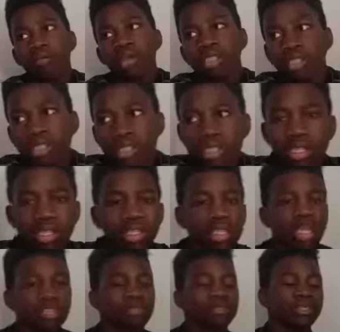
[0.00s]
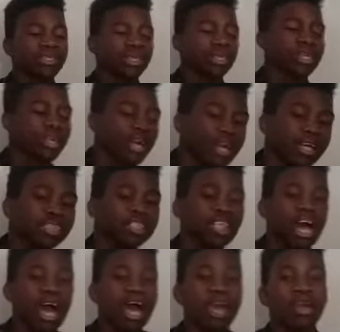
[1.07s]
Basically, that's basically
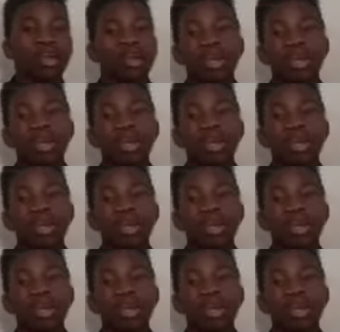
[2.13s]
KSI.